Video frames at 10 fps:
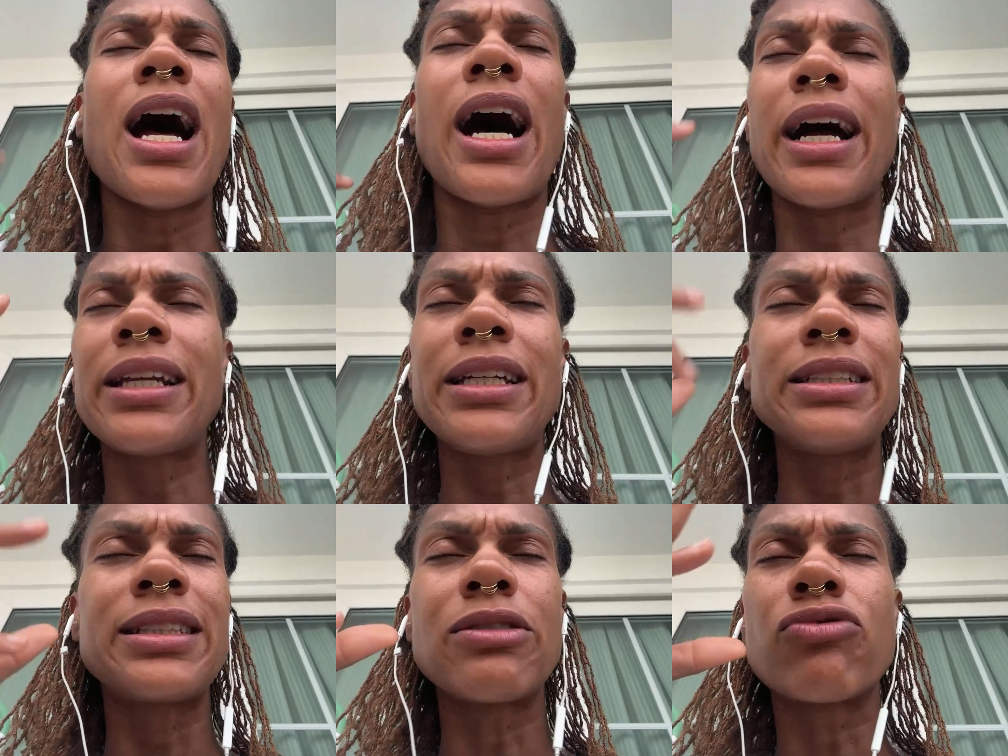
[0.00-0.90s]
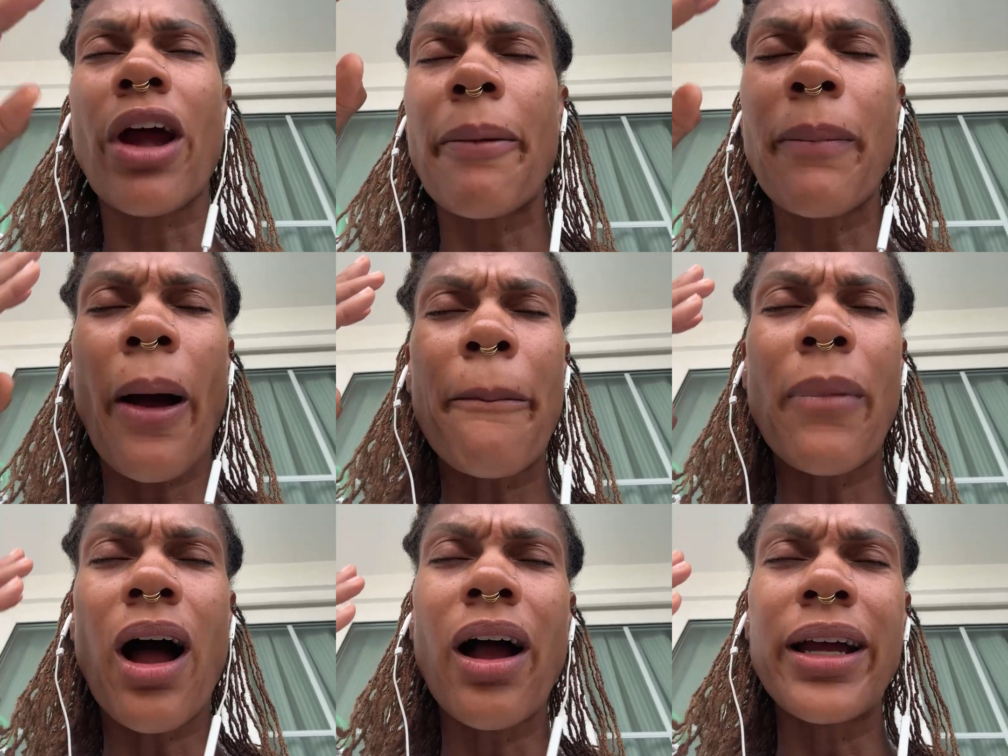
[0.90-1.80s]
I needed to wrap my
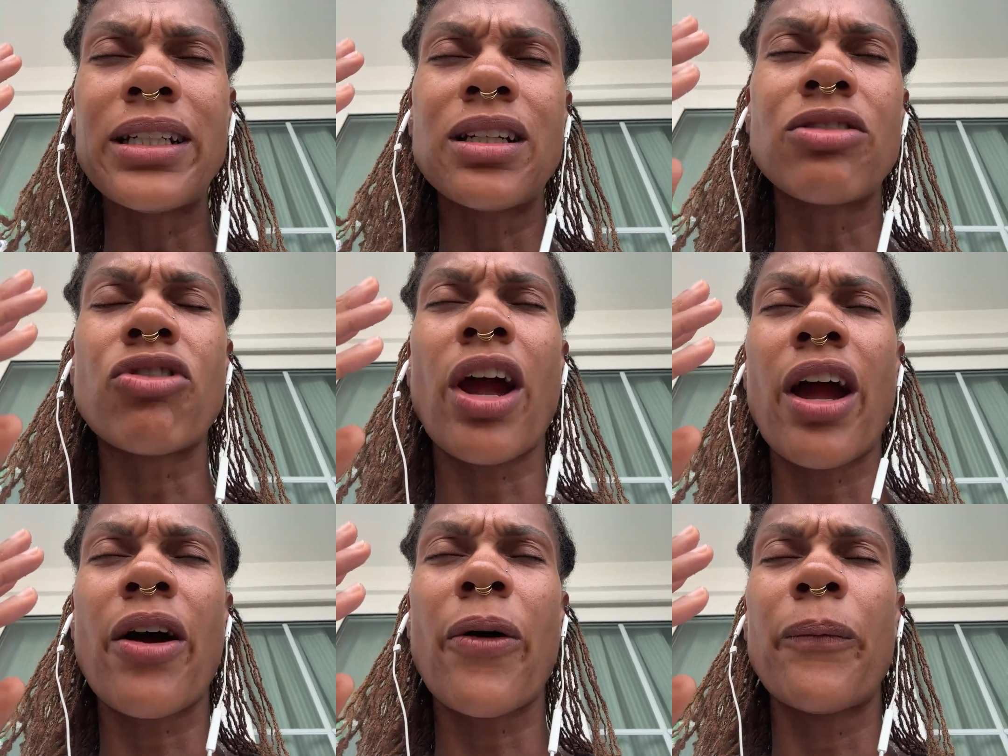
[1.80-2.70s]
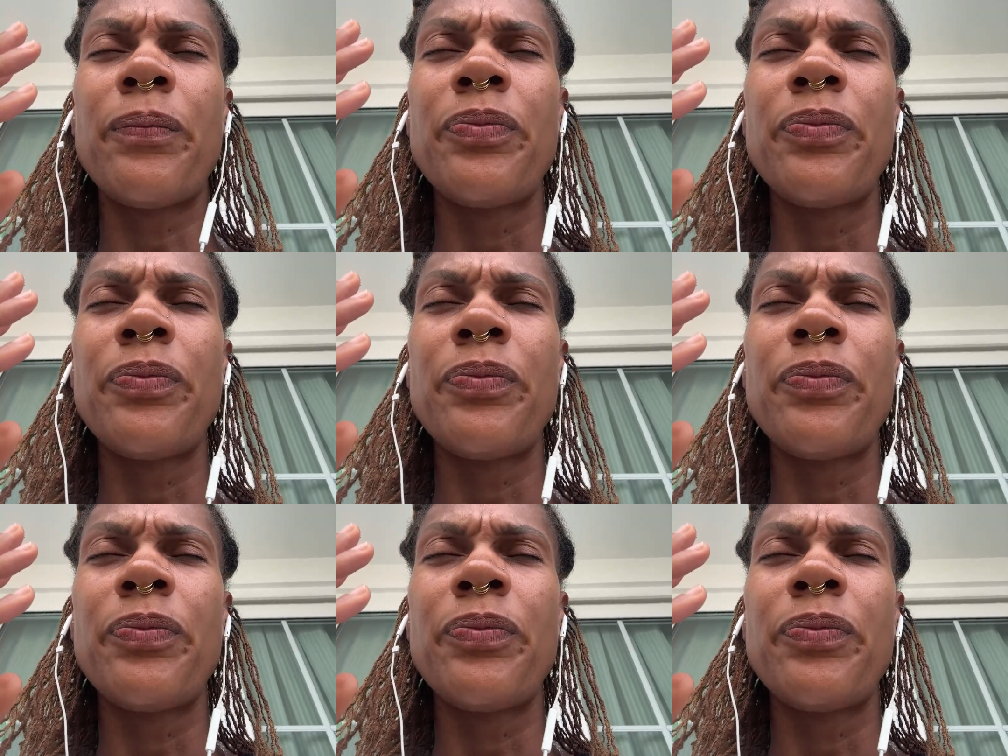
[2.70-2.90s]
mind around